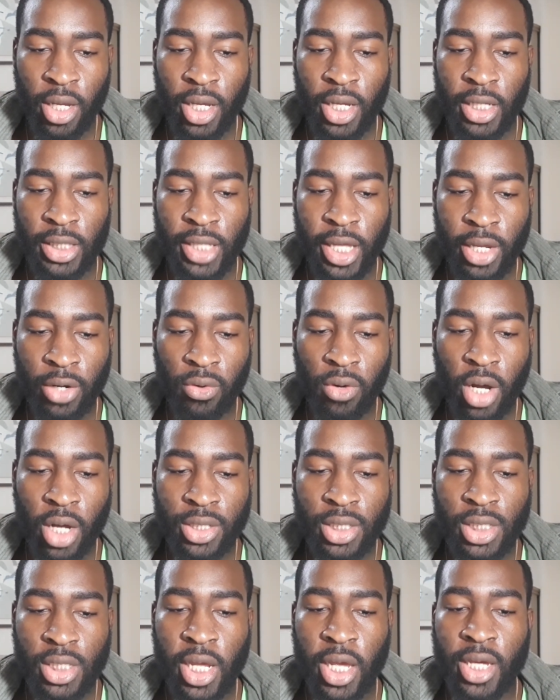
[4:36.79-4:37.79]
he later on
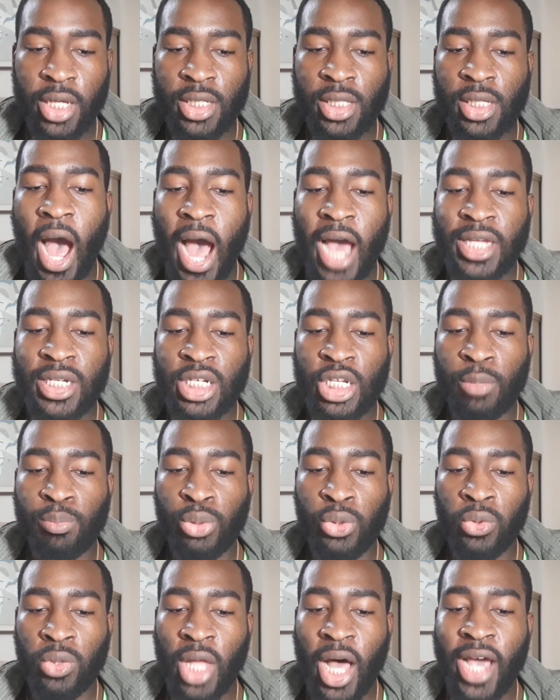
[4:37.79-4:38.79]
says i see see
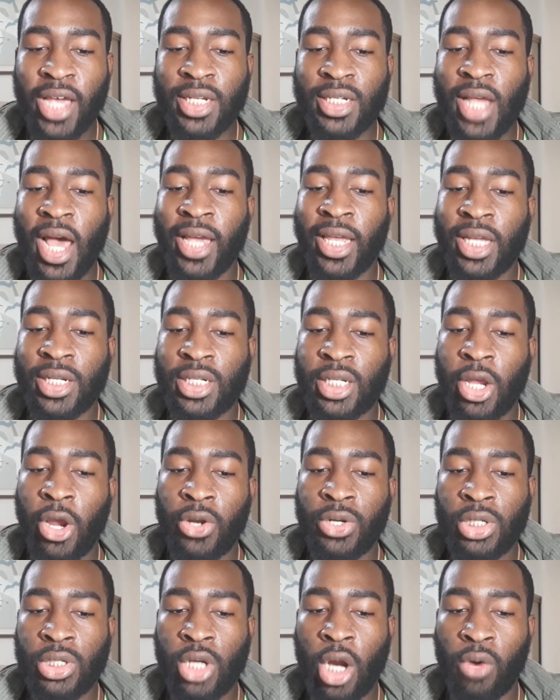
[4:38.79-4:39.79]
blue lights, I get scared
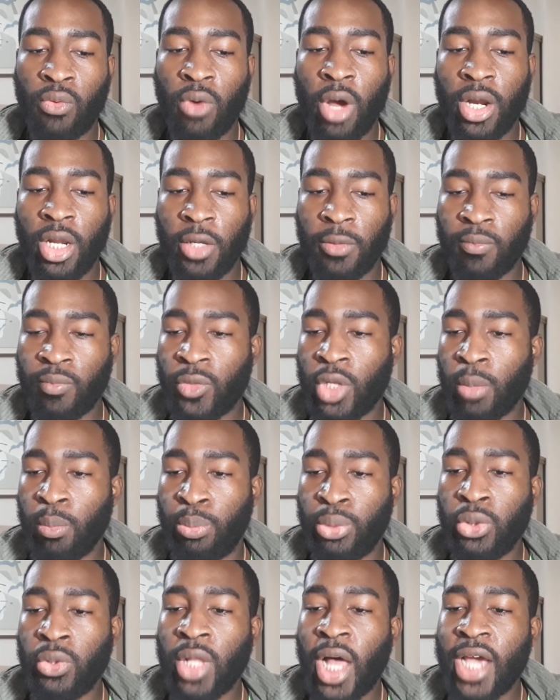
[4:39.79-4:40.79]
and start running.
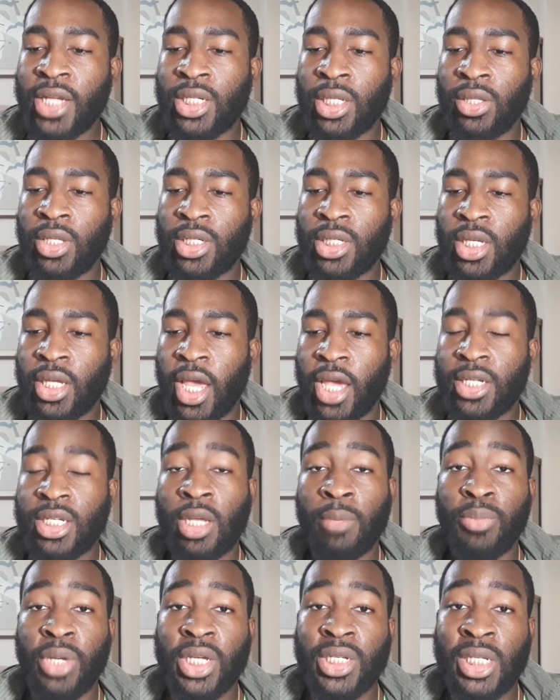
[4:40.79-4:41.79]
Blue lights in this case
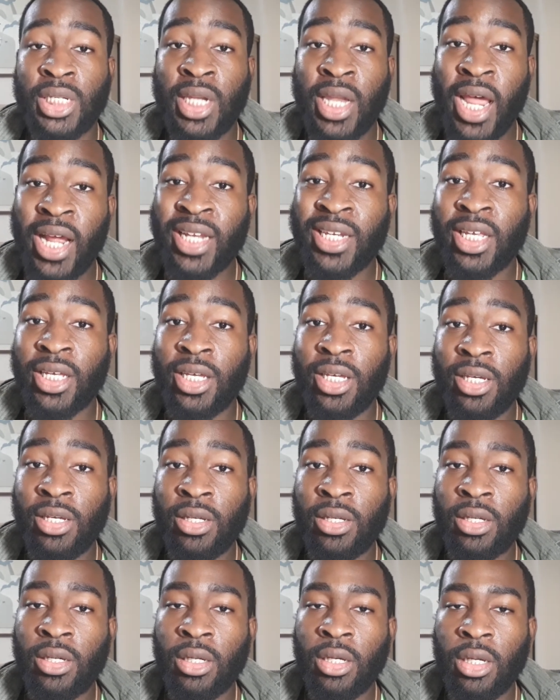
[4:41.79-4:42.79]
can be a synecdoche
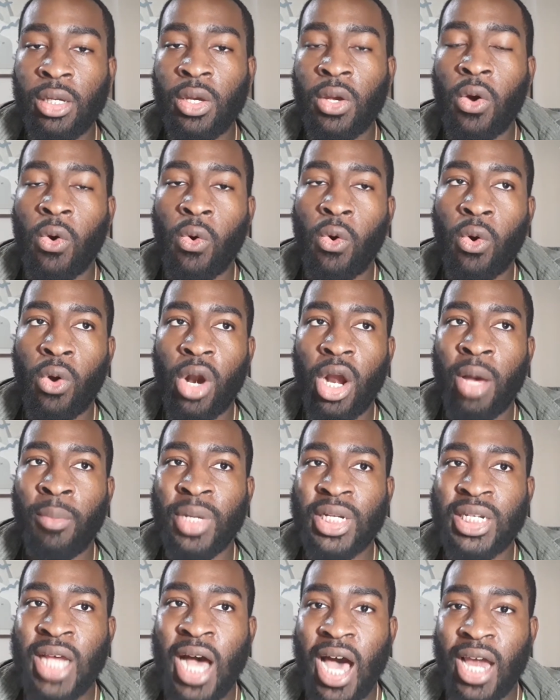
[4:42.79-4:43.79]
or a
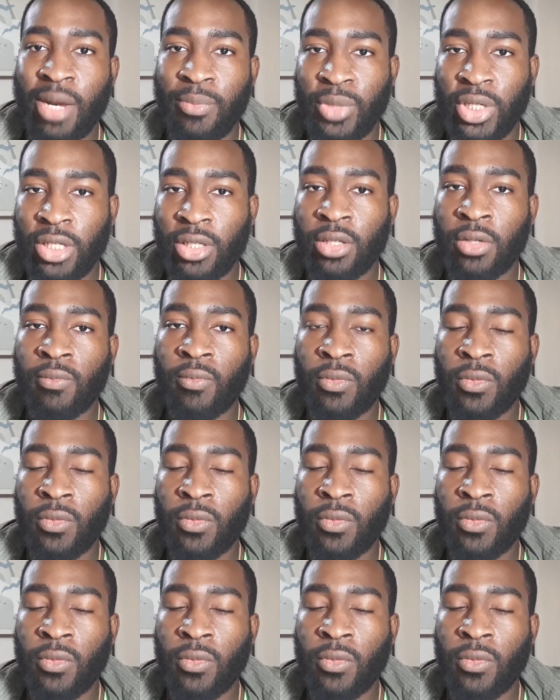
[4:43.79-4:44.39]
metonymy.